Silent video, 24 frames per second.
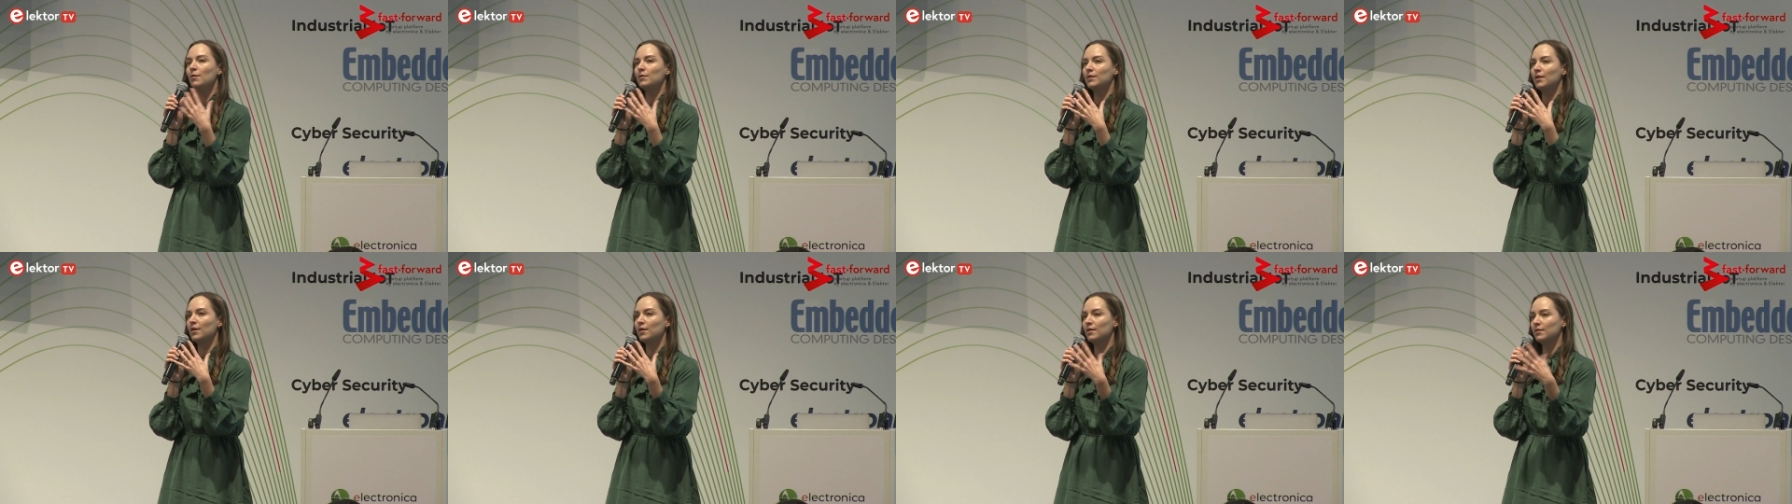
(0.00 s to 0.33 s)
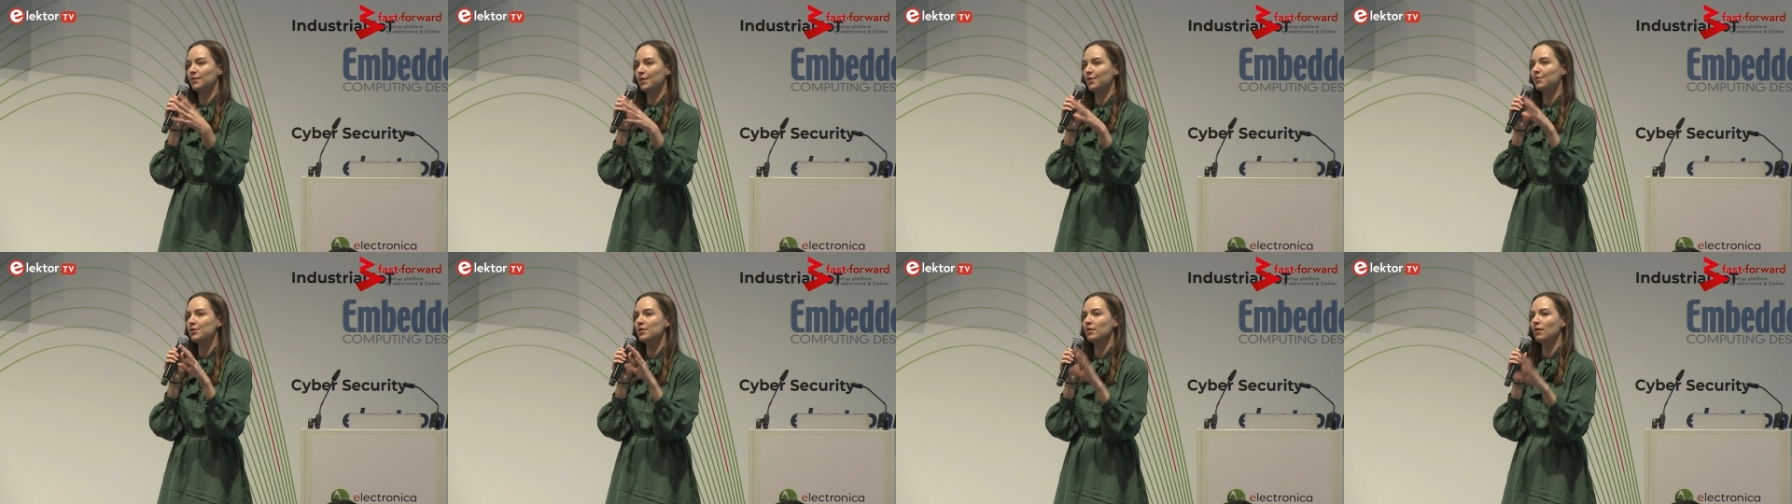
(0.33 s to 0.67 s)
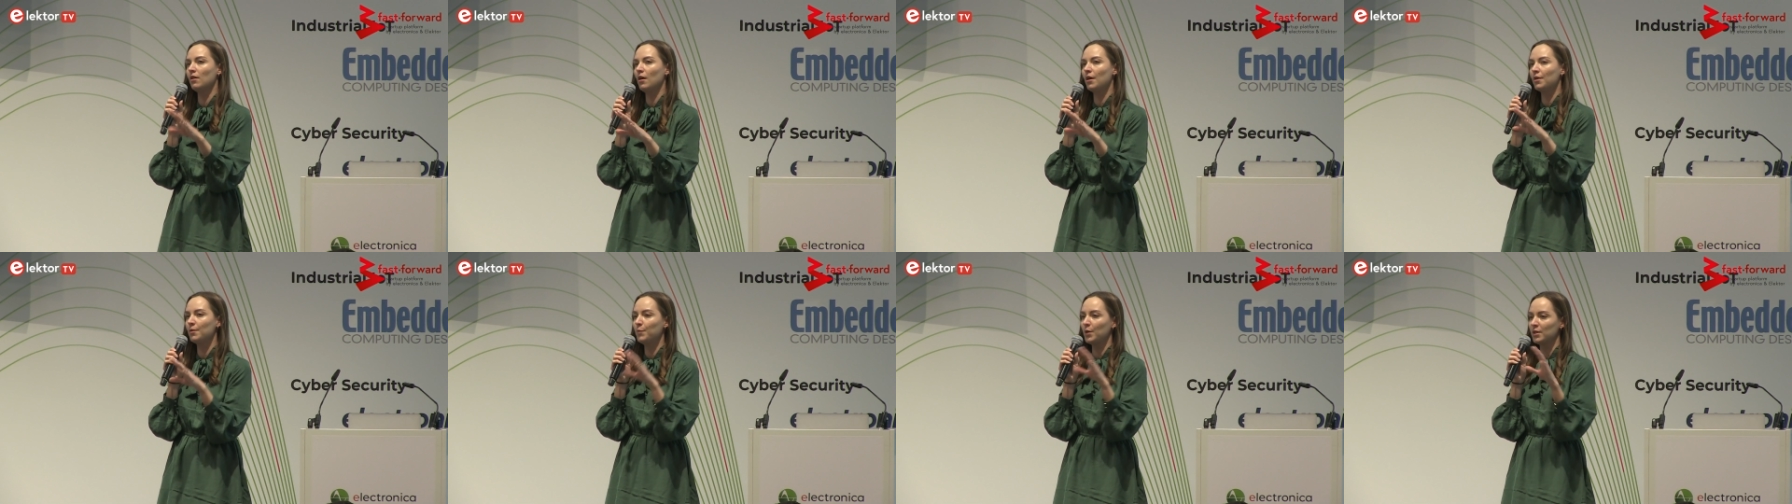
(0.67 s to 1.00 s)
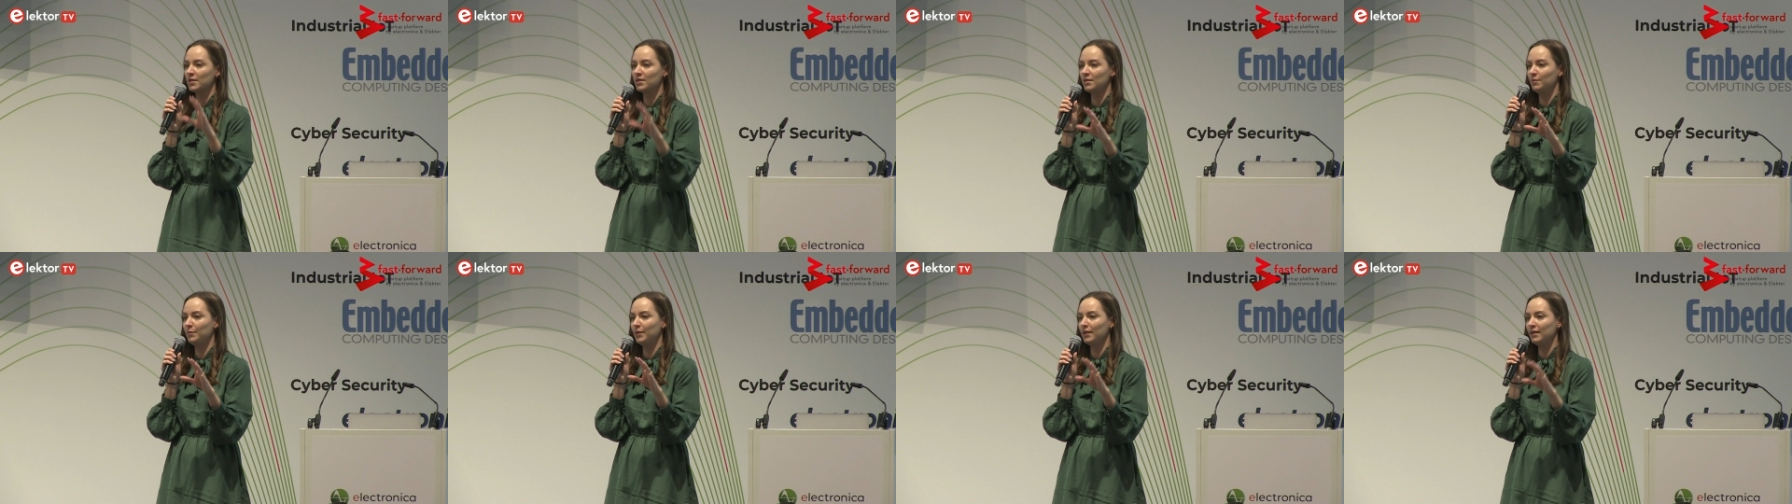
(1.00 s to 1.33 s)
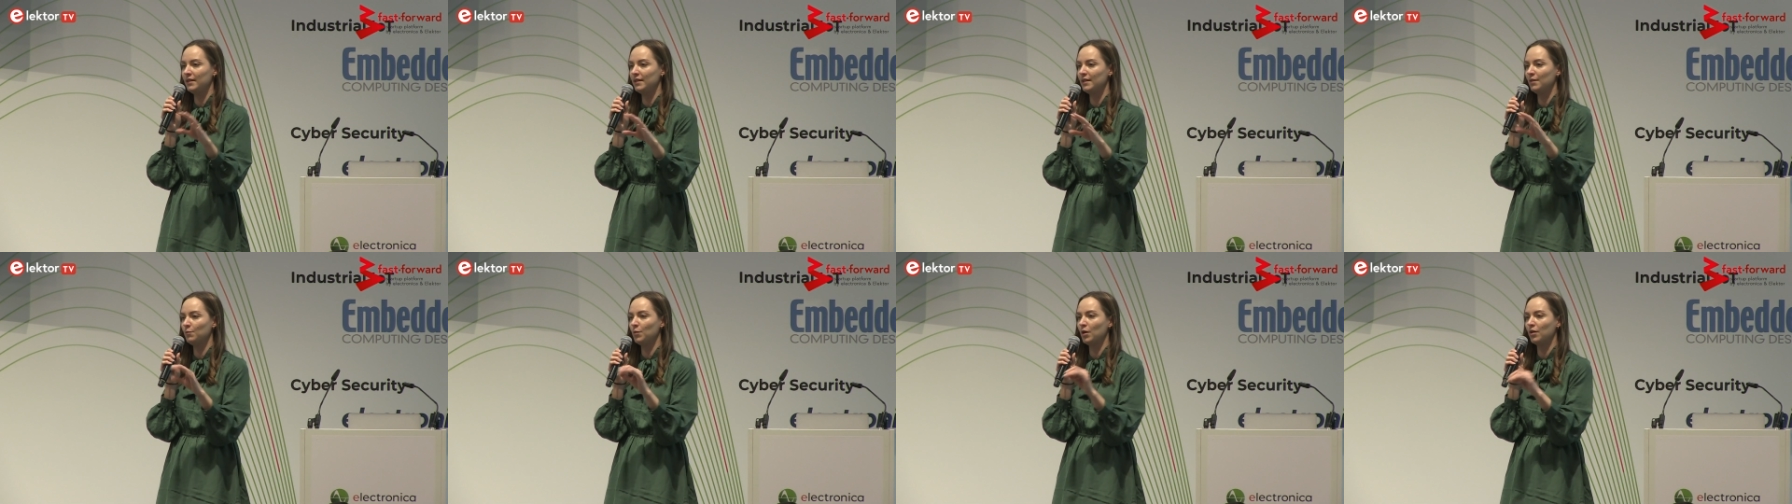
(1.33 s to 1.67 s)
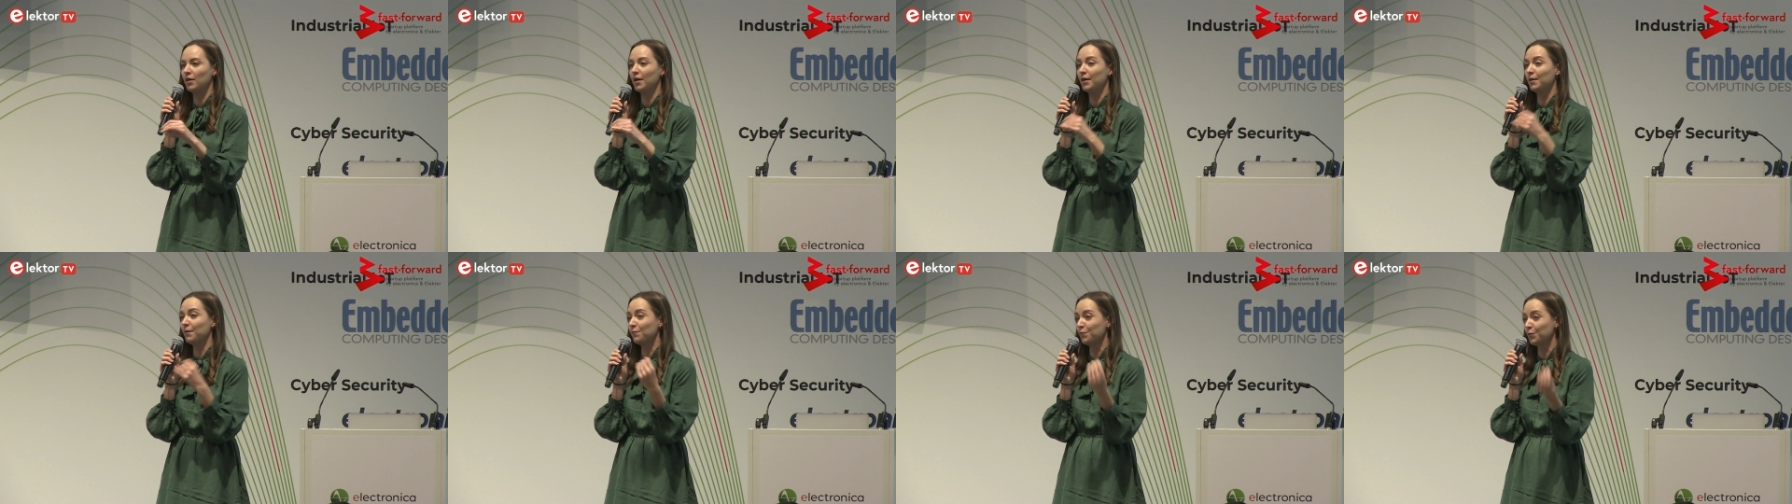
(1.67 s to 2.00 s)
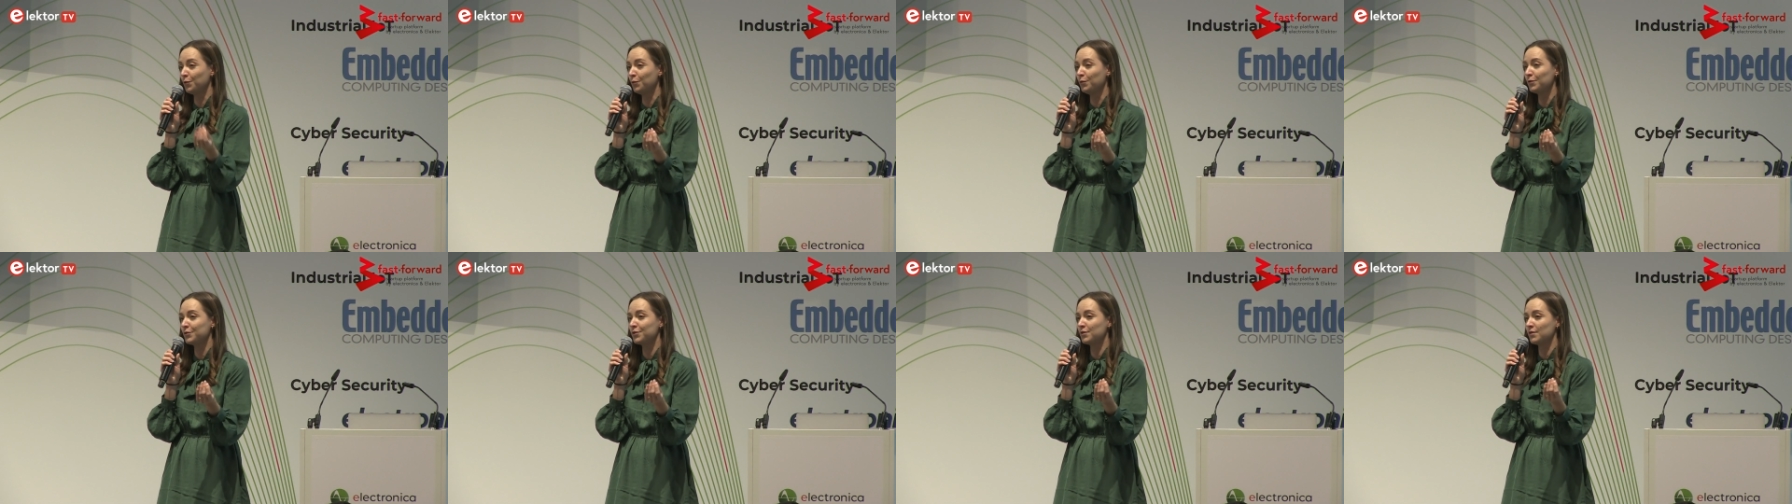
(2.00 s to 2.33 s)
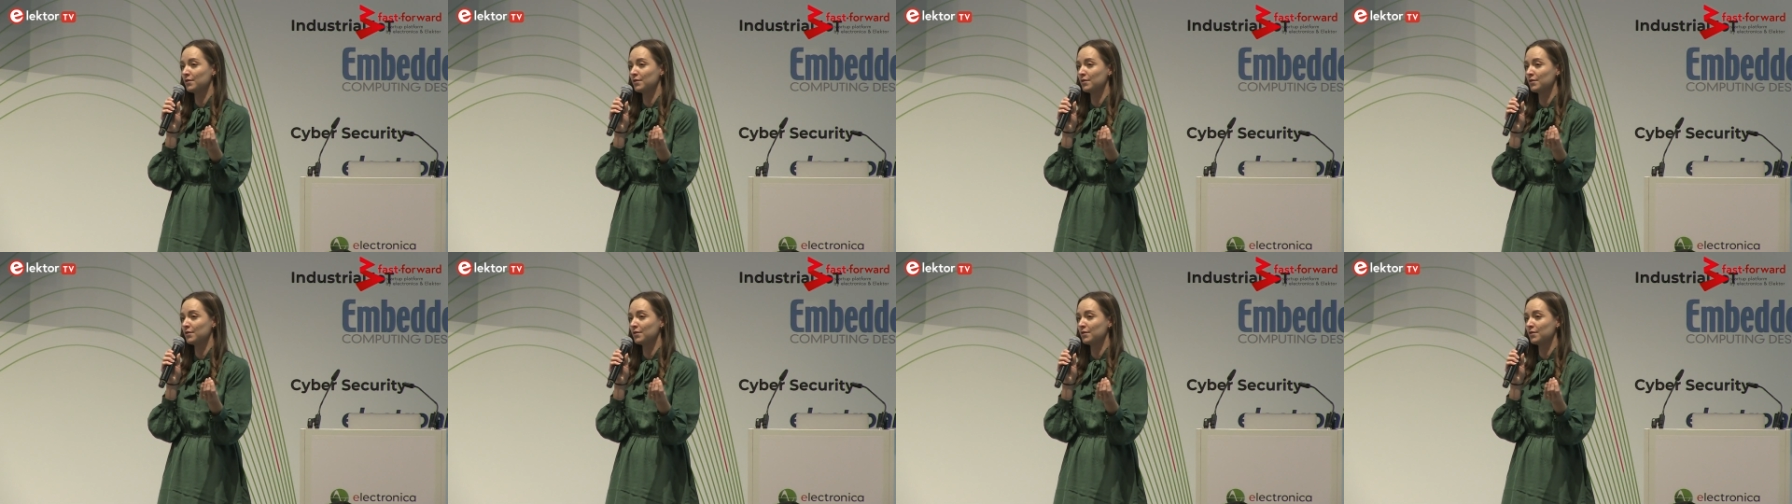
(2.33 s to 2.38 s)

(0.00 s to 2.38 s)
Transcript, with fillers: there, there's a lot of possibility what kind of rules